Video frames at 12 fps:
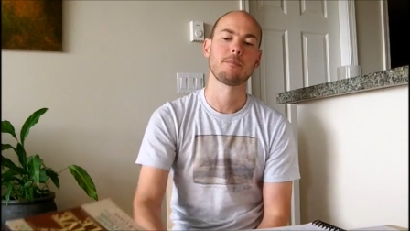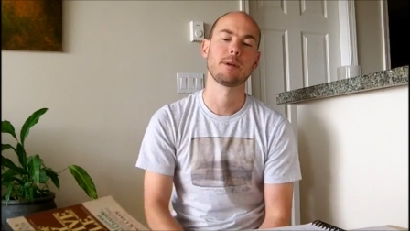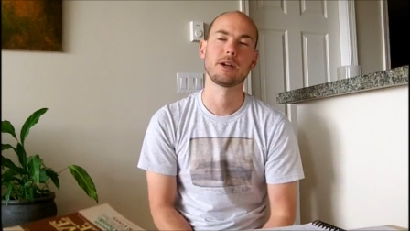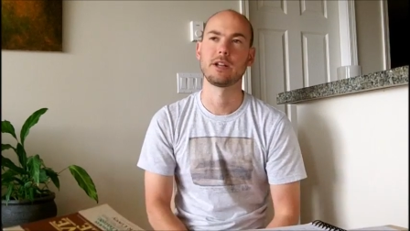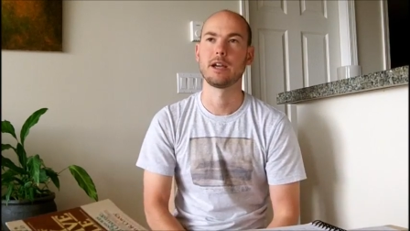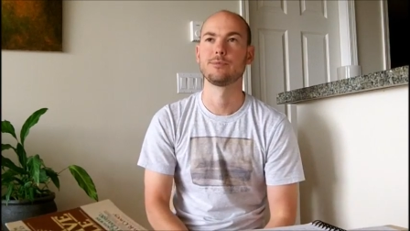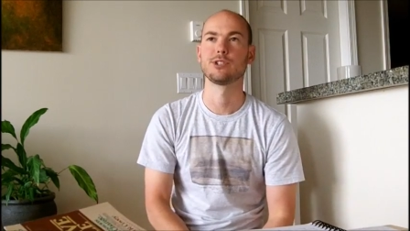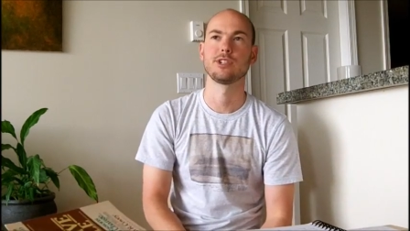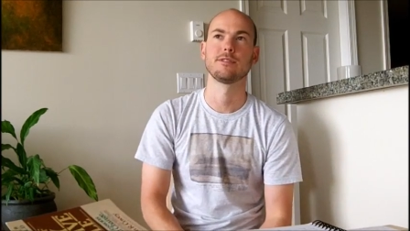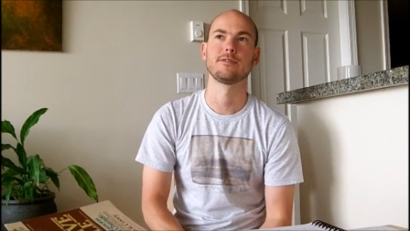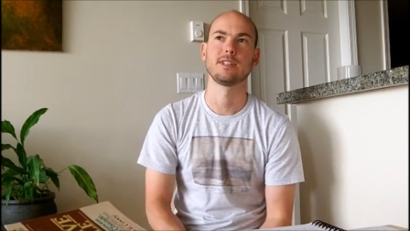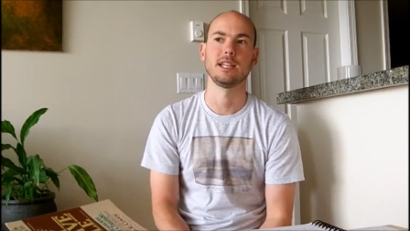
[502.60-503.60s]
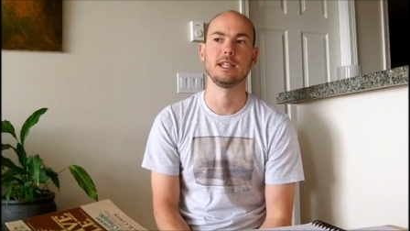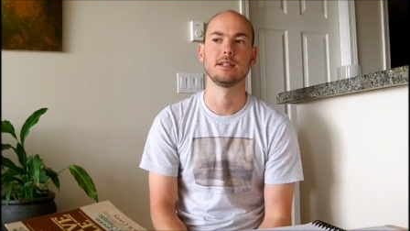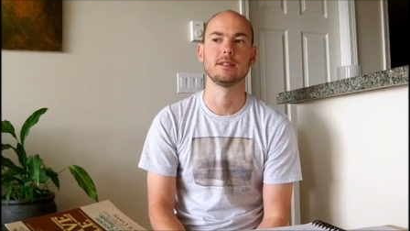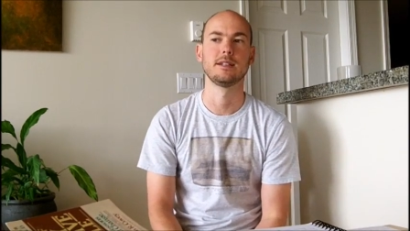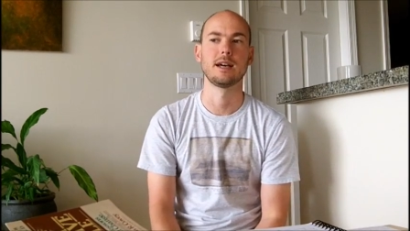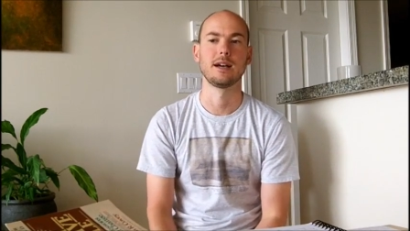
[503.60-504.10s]
paradigm shift
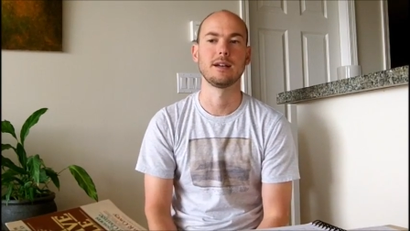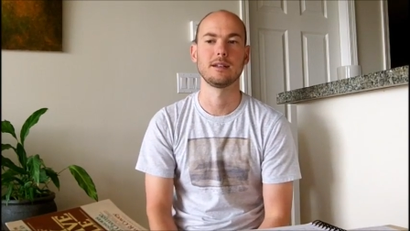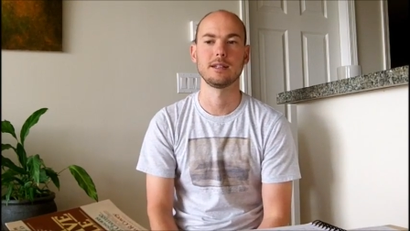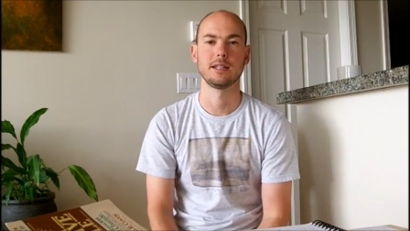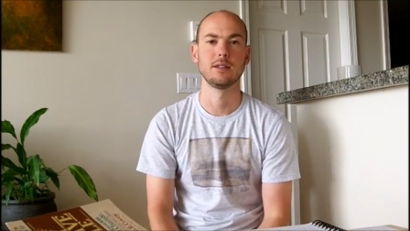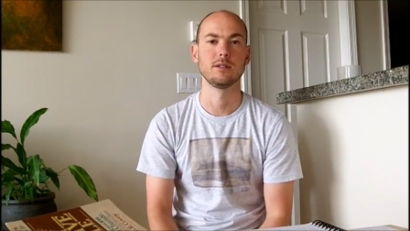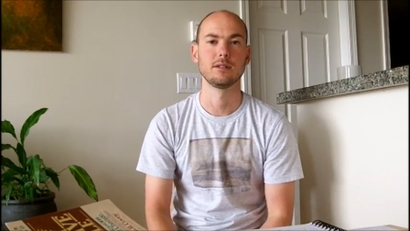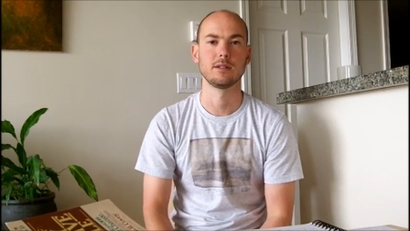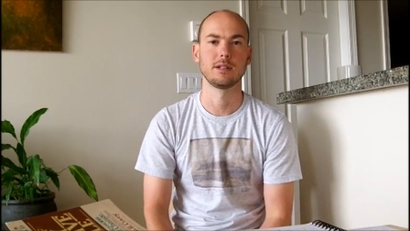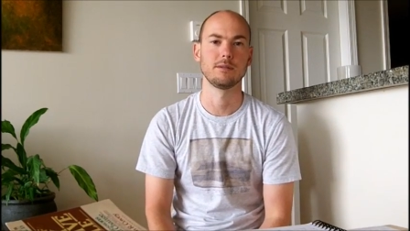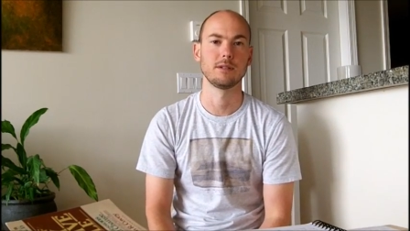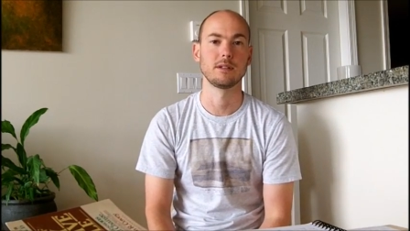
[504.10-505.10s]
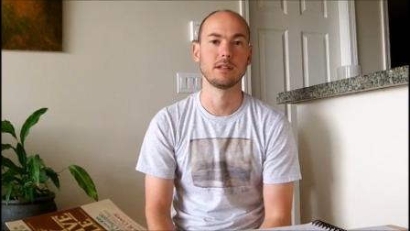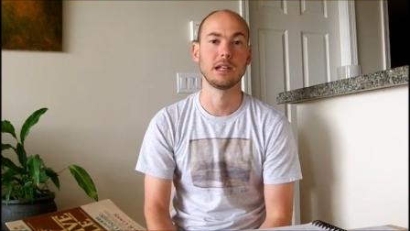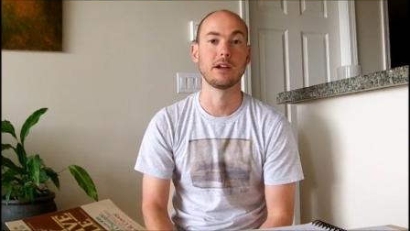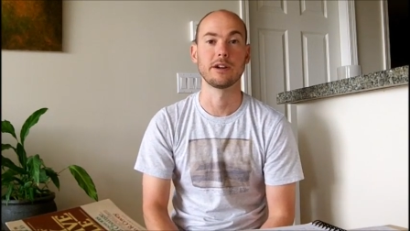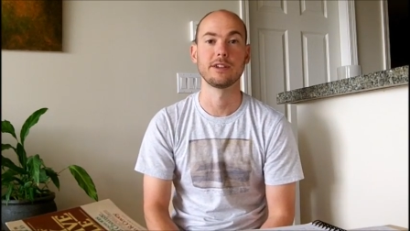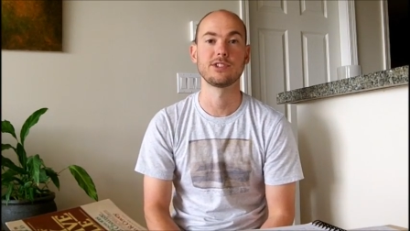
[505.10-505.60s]
in
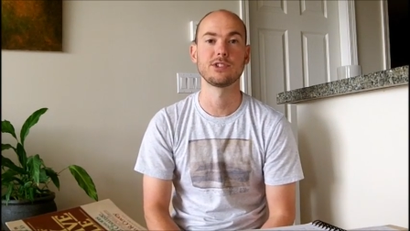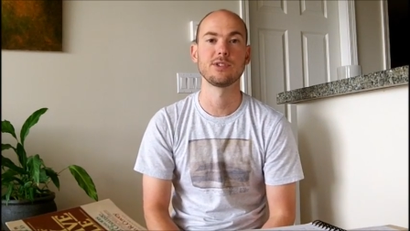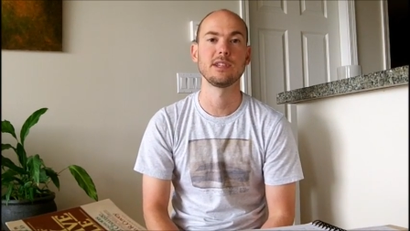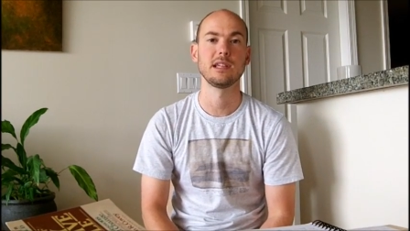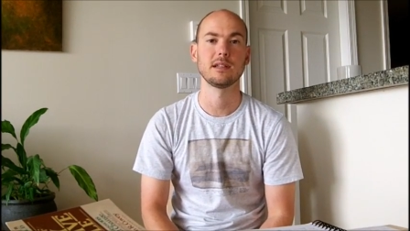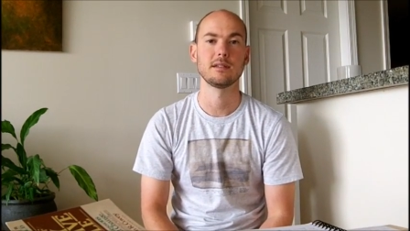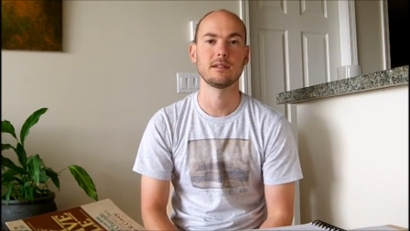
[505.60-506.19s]
our history.